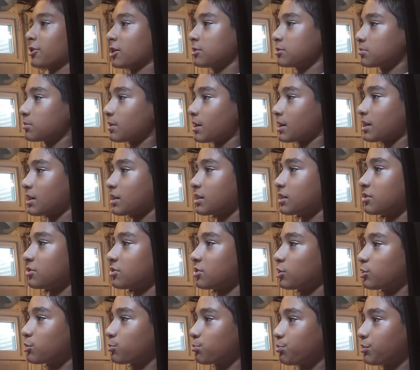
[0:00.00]
When it comes back, I'm going to
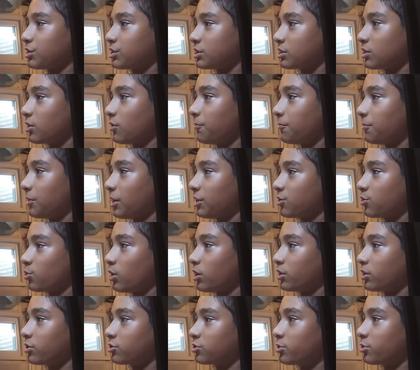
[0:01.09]
start printing a fly swatter,